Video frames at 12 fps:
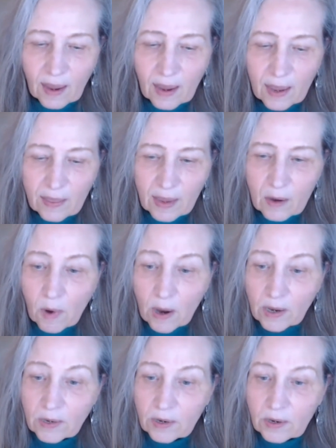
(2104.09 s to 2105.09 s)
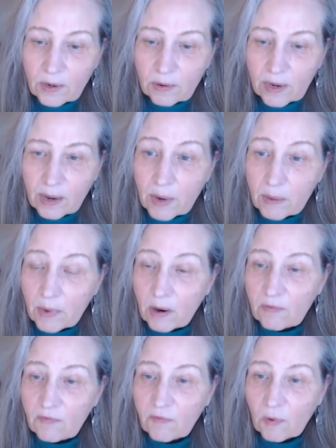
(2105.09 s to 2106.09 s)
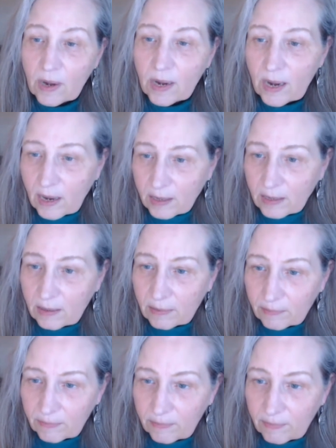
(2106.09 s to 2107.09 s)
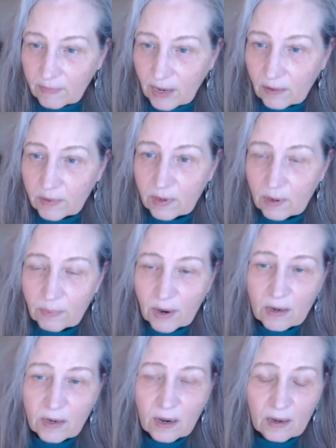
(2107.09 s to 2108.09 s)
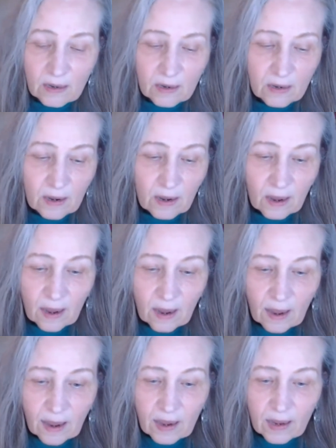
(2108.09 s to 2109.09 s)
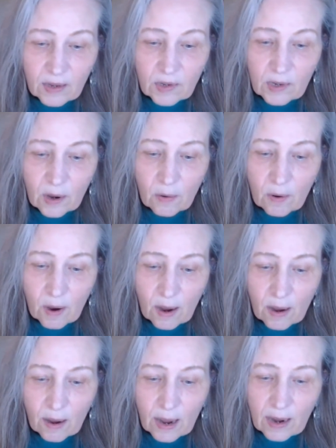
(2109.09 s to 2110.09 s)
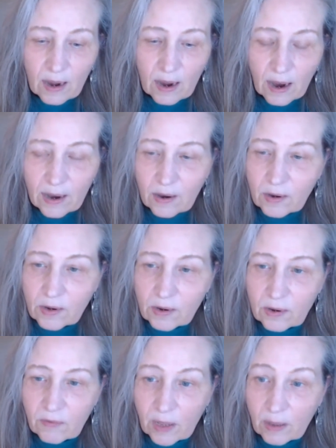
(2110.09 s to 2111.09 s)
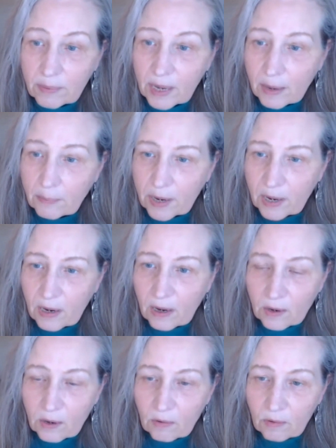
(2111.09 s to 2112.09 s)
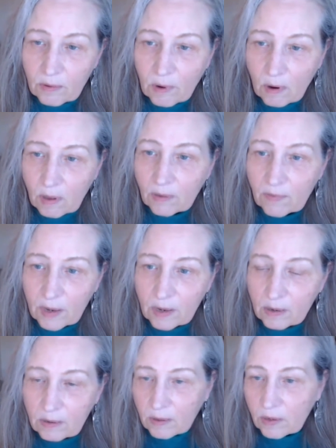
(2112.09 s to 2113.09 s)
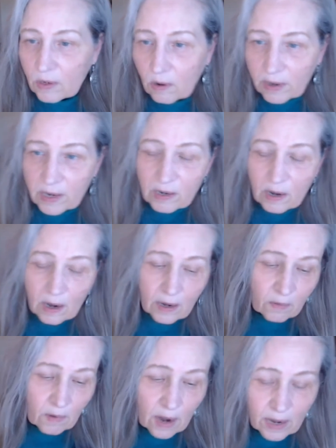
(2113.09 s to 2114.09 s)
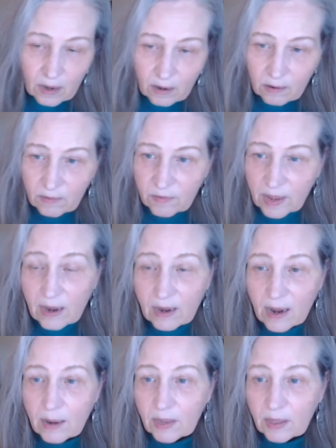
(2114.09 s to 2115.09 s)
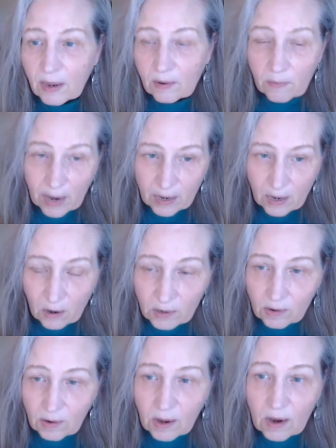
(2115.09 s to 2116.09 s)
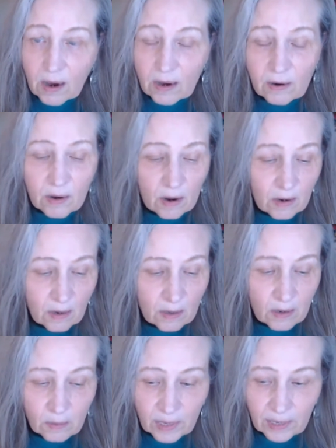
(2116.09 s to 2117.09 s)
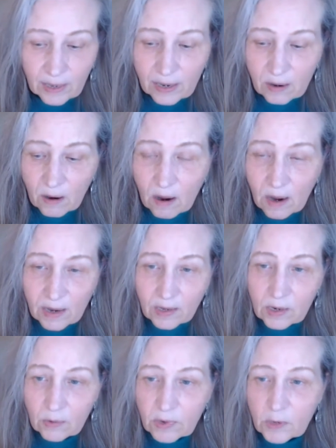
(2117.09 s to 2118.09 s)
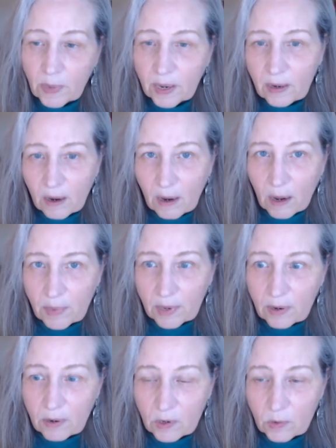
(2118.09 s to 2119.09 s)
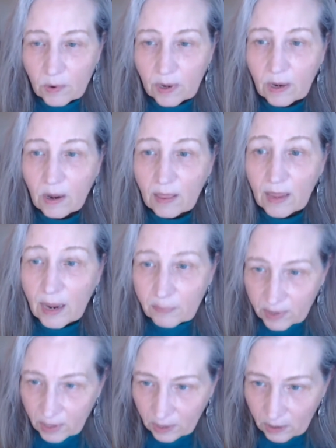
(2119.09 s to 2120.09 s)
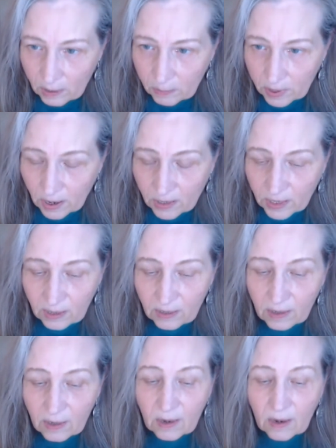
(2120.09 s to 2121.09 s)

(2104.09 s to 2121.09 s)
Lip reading: And they wanted to do an MMO for kids. That was their project. So I got hired to develop the IP and do all of the story design and writing for that game. And then Randy also got hired on a little bit later on. And so we spent a couple of years working on that particular project.